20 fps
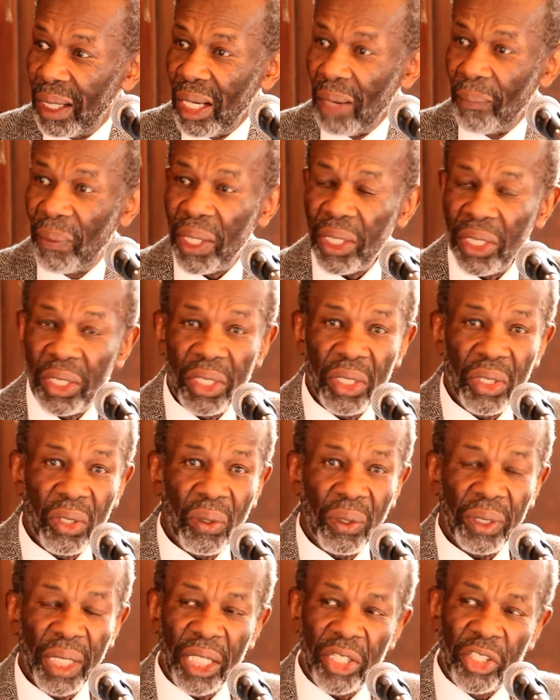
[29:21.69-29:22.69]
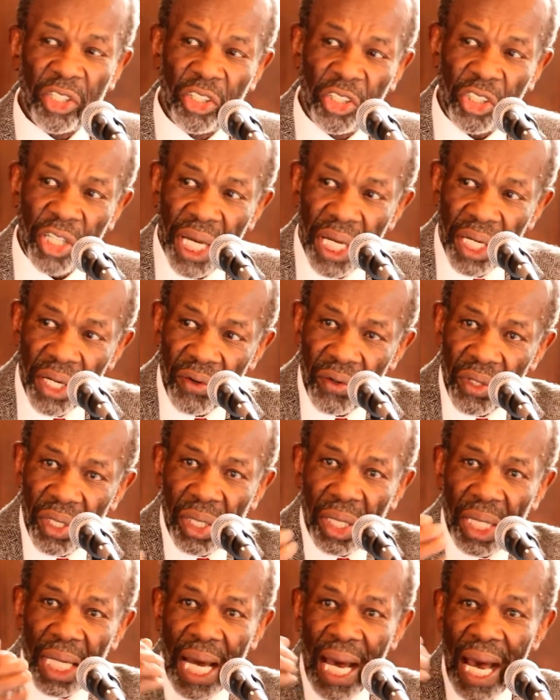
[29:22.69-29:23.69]
But you know, the
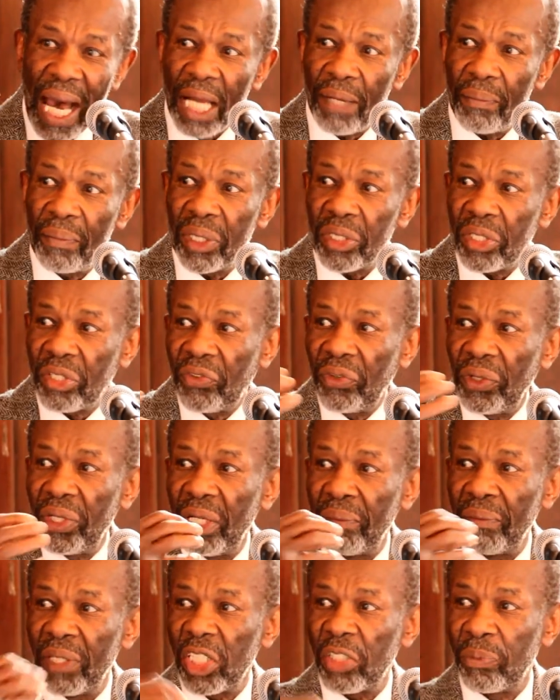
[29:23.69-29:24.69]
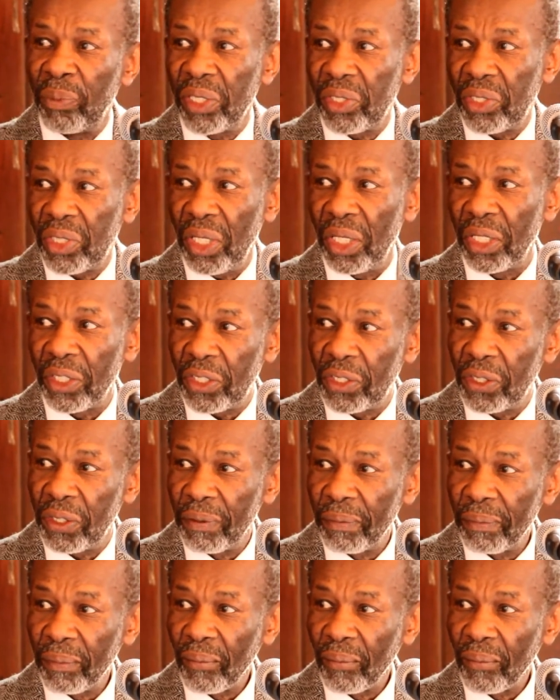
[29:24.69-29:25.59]
general atmosphere must be such